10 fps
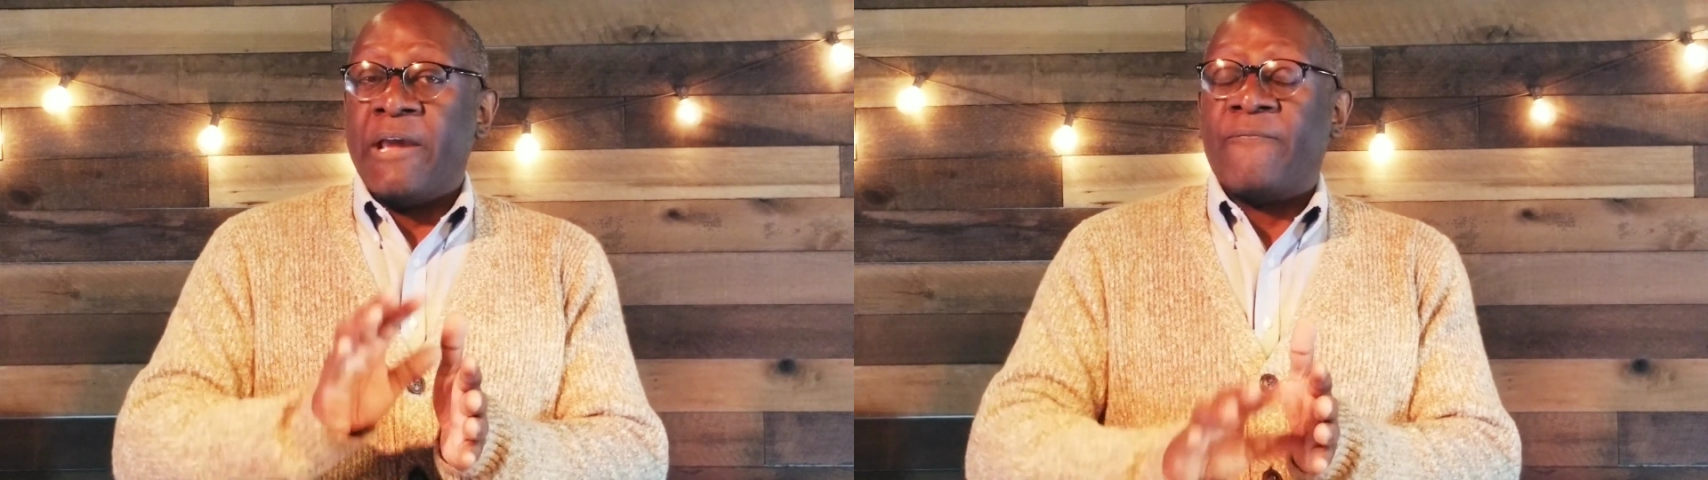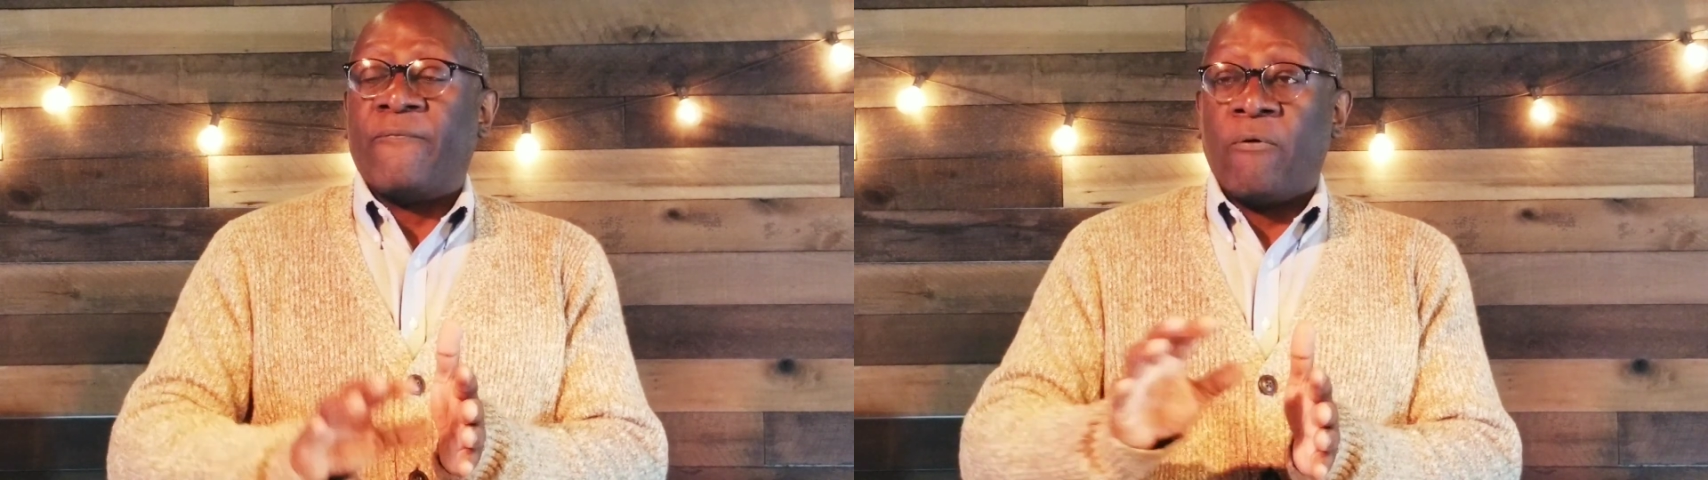
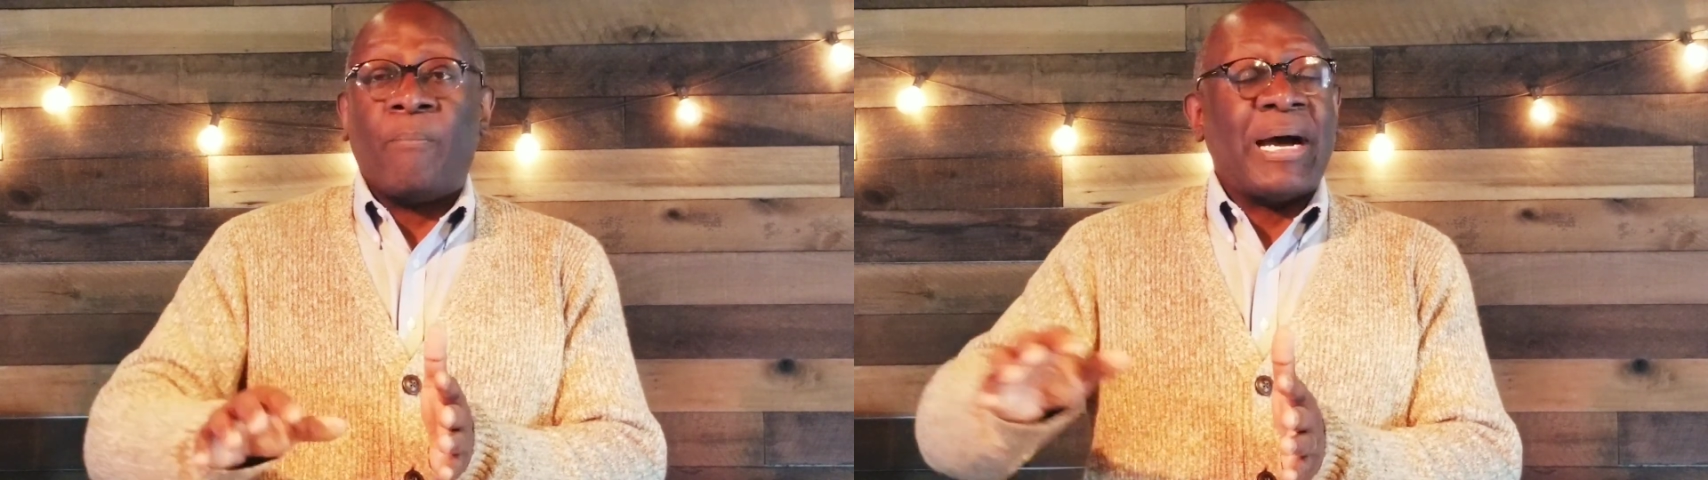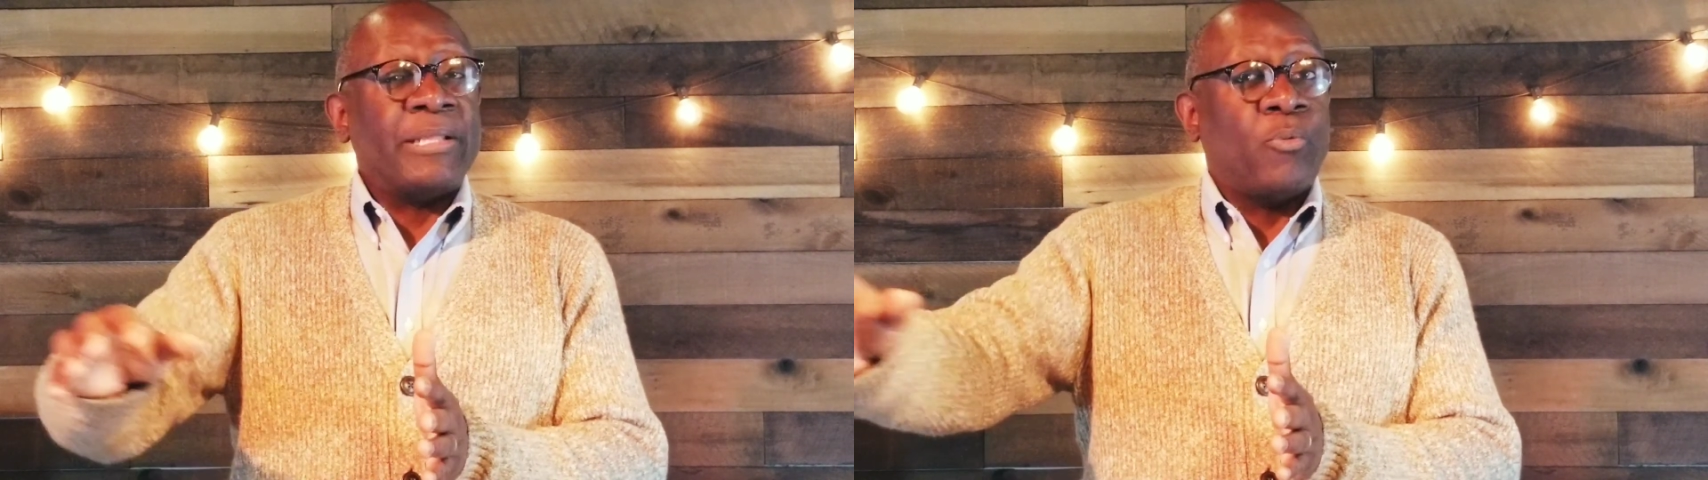and fall
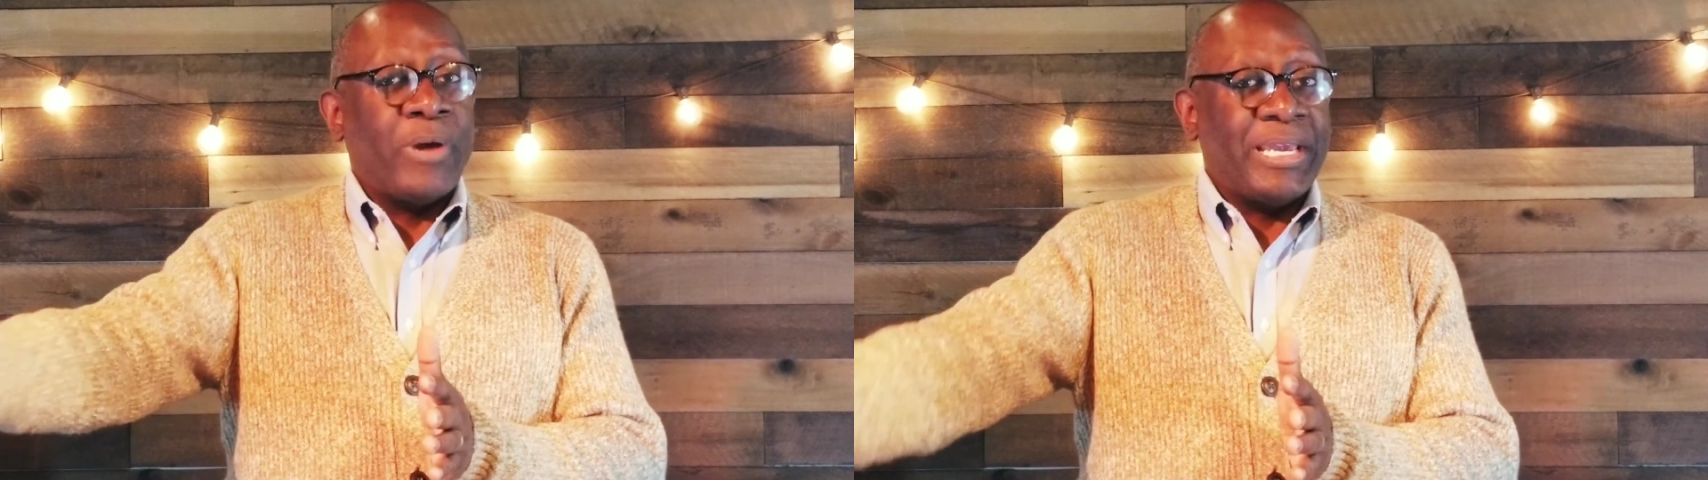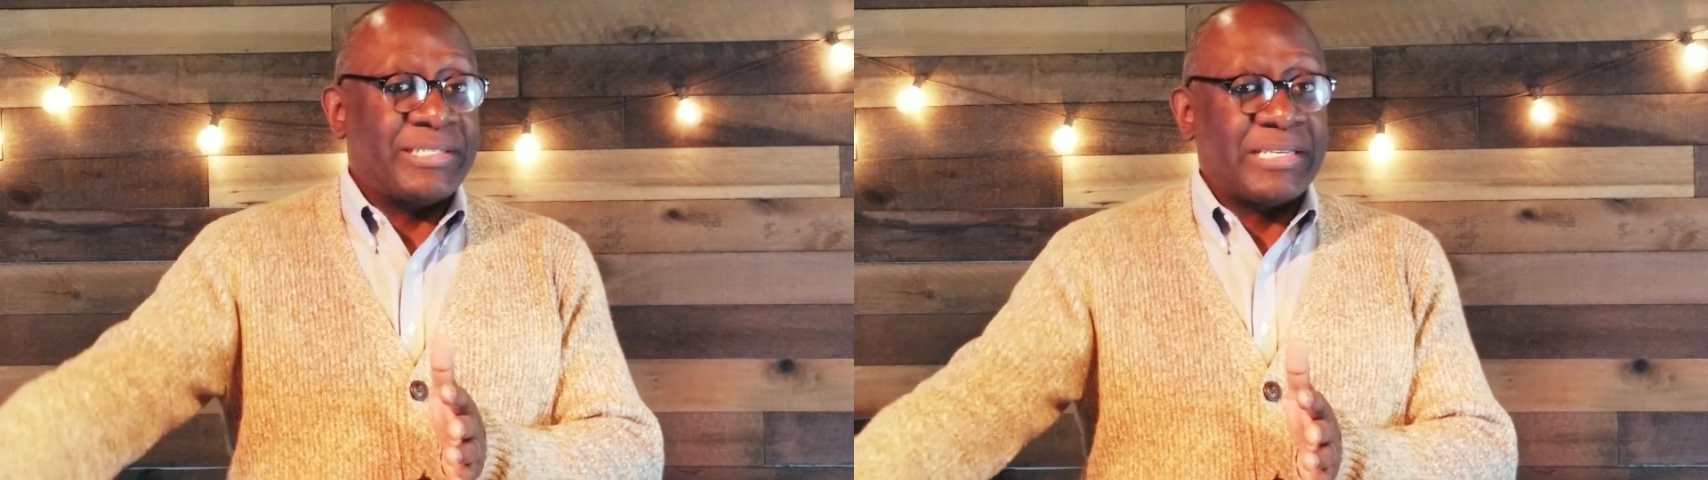by the
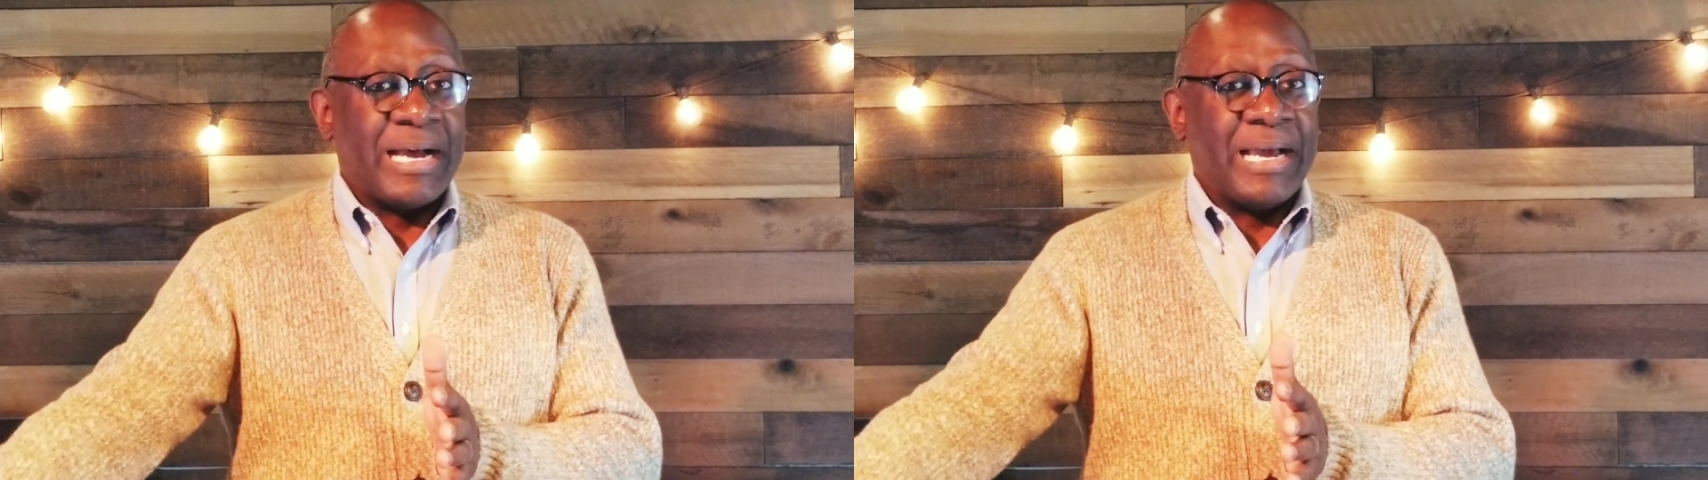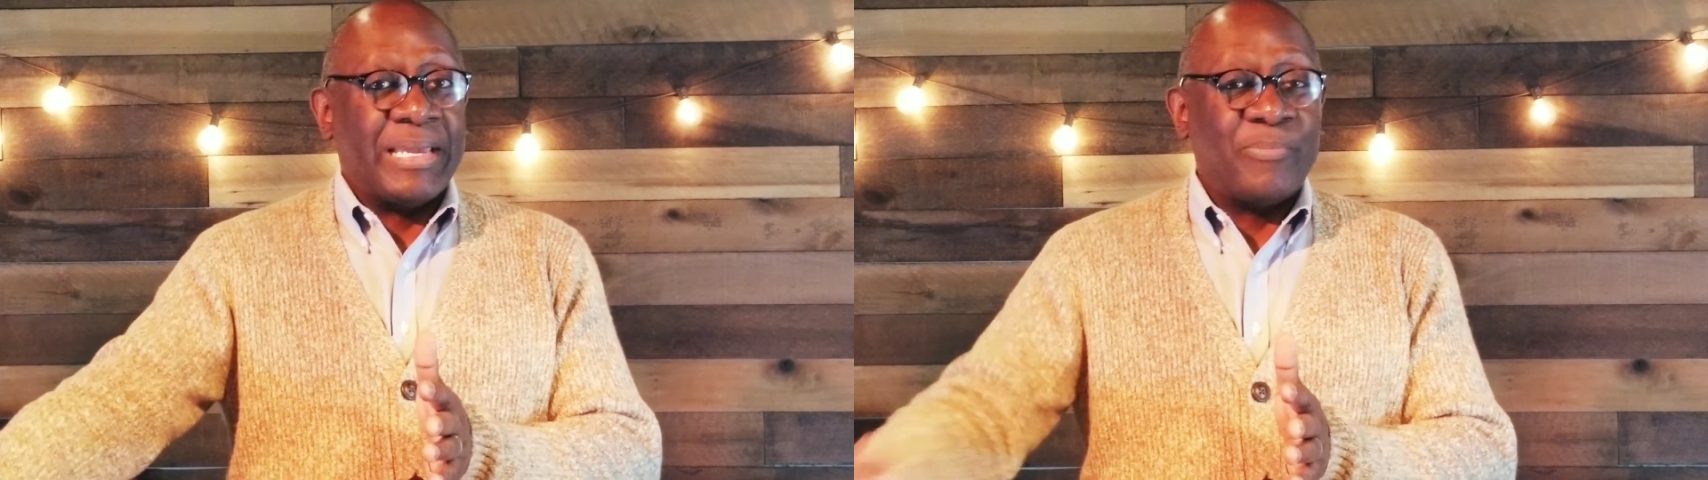
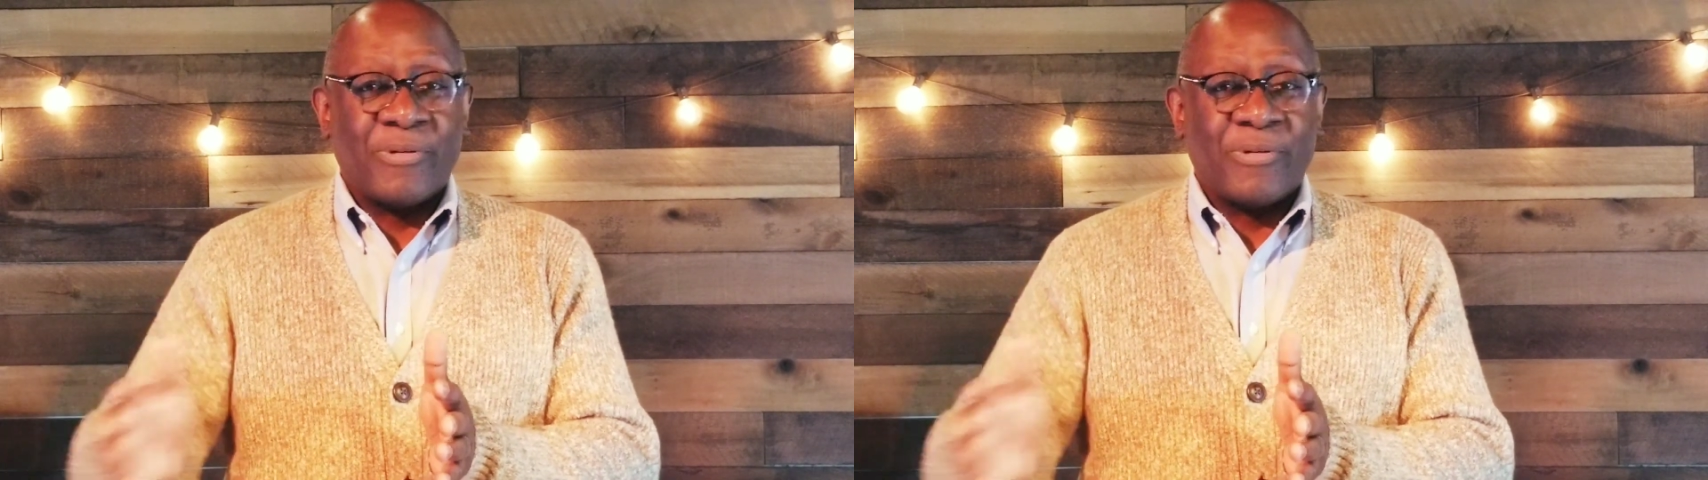wayside.